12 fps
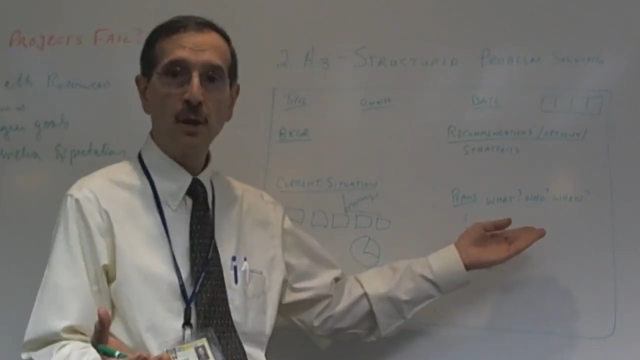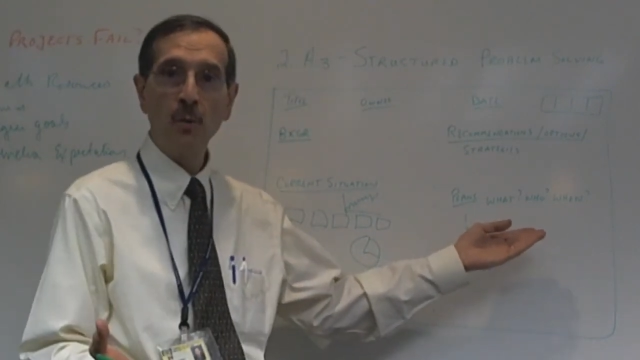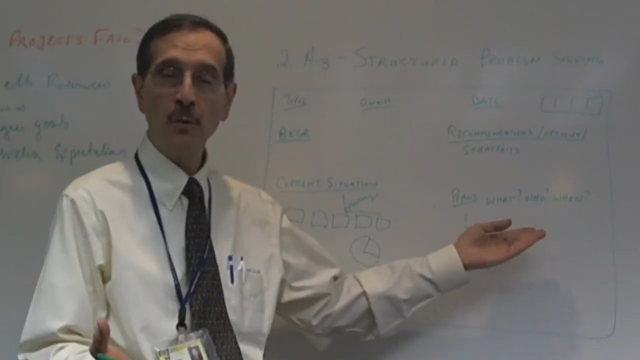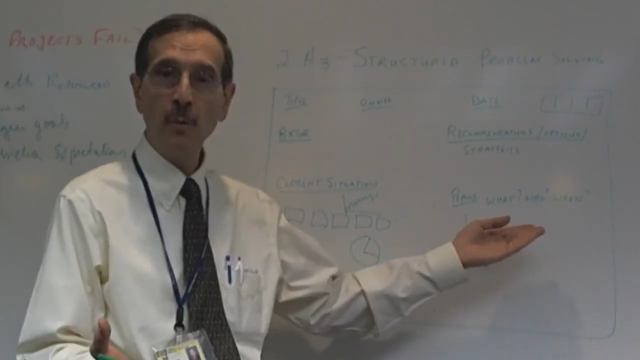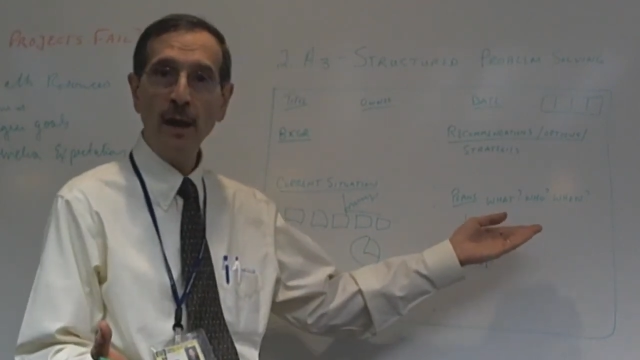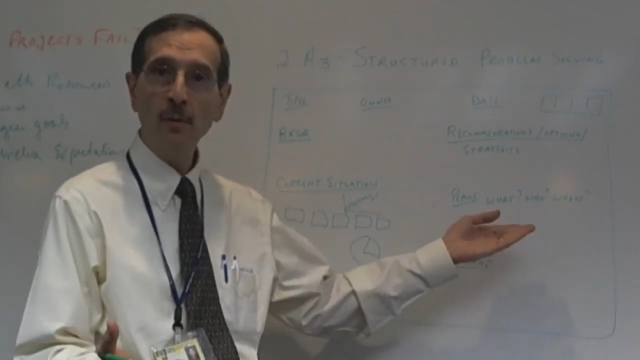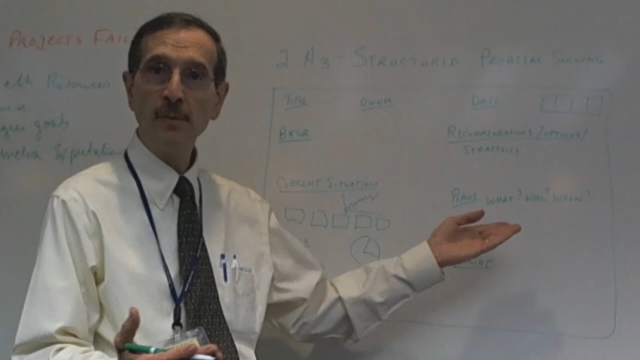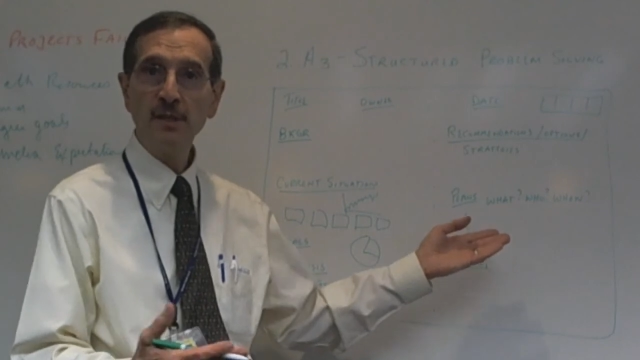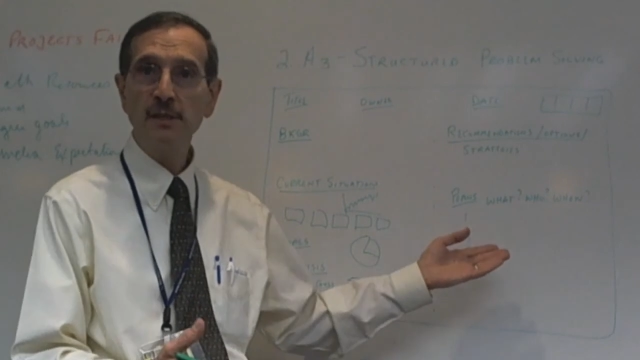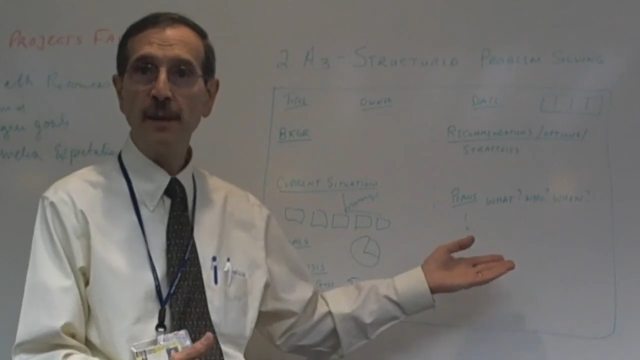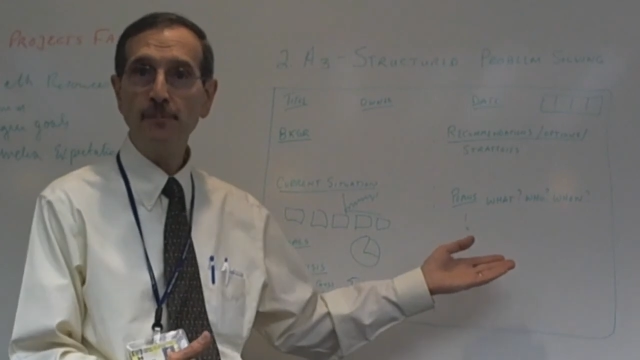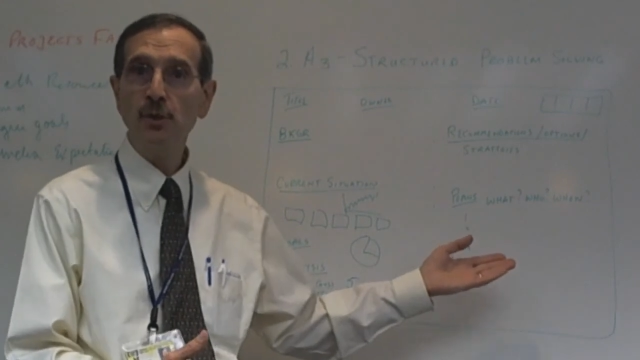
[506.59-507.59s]
going well, but
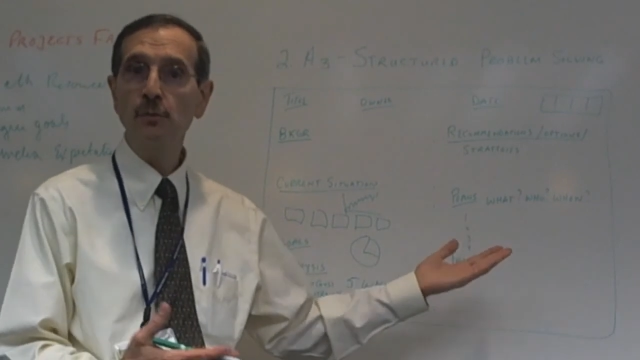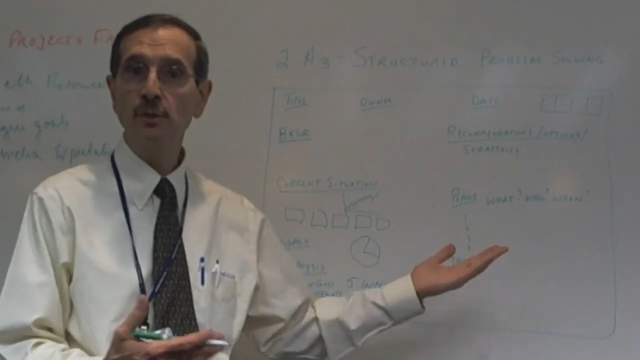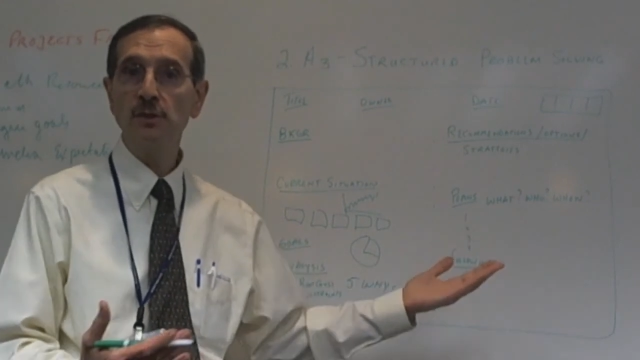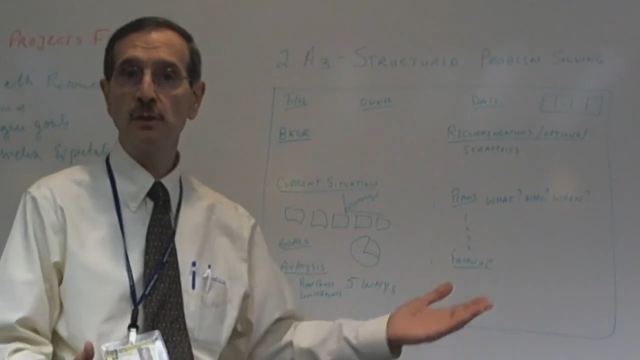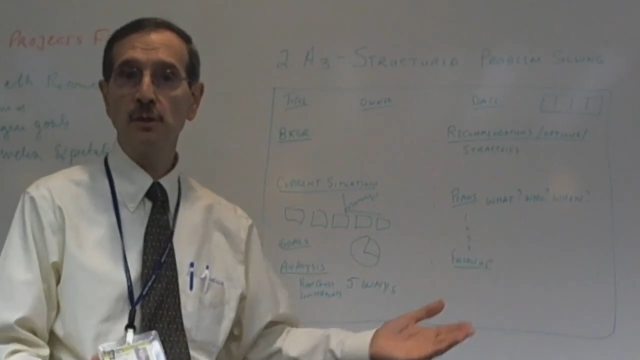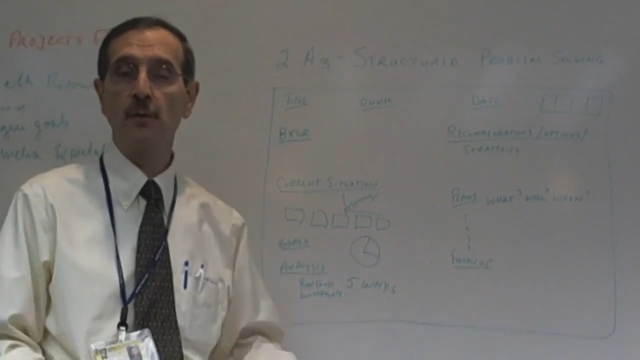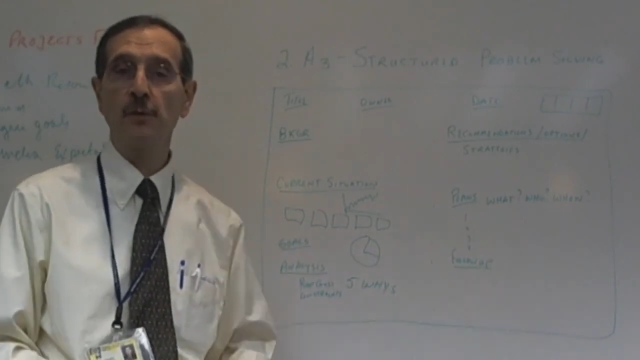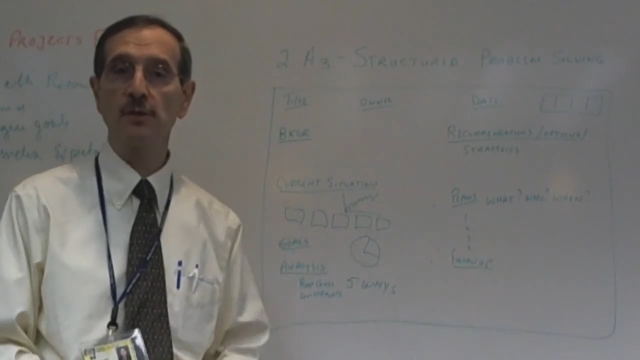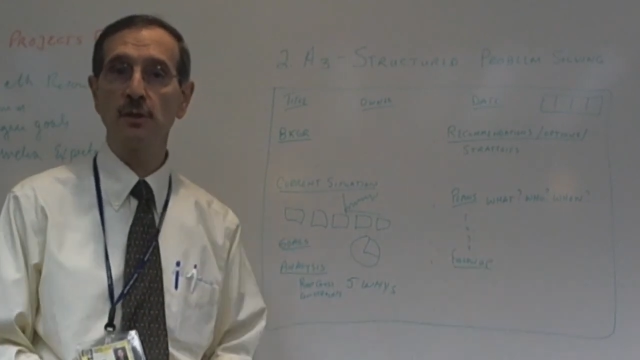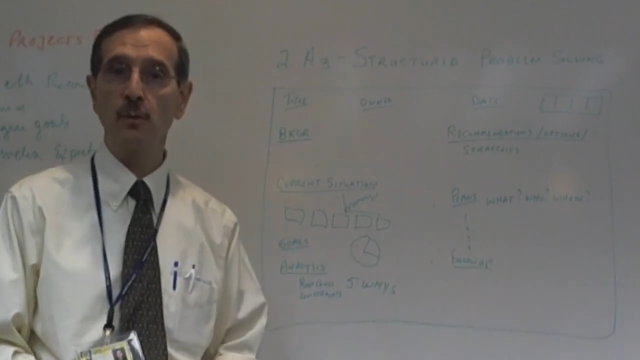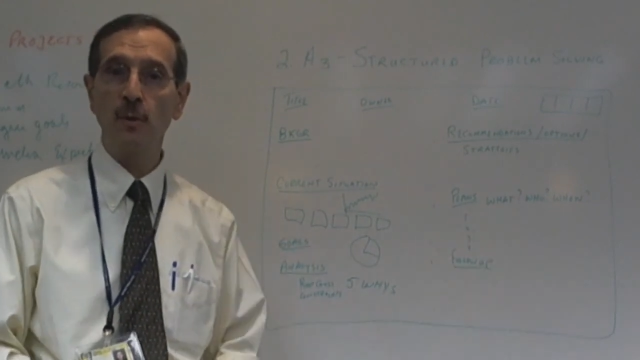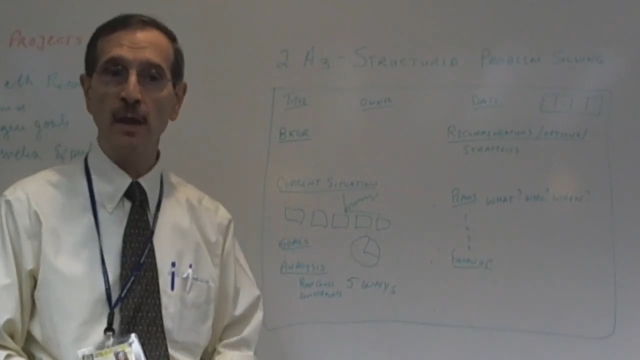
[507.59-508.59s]
step 2 isn't going
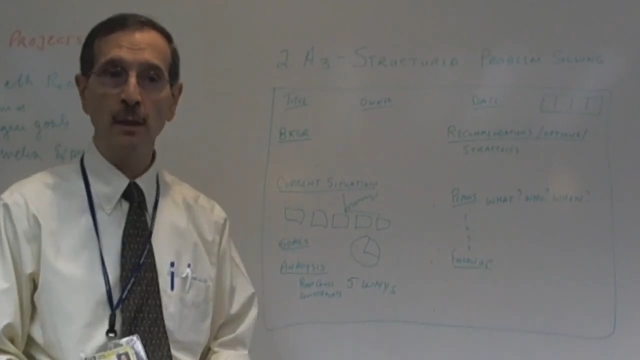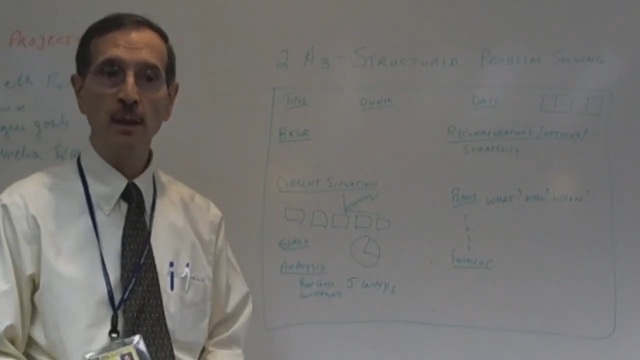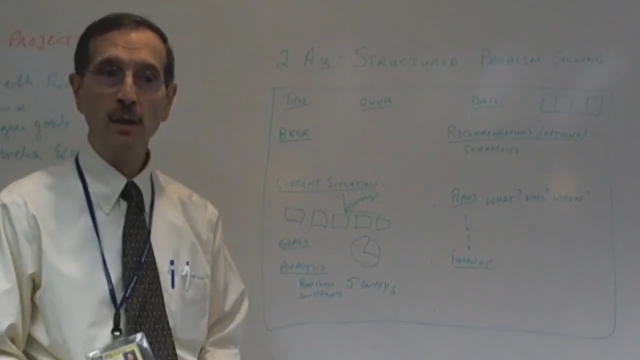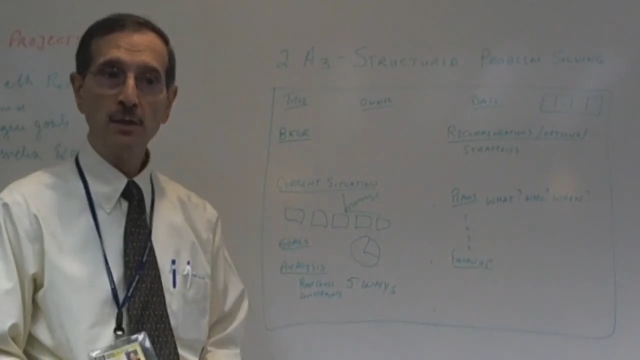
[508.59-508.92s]
so well.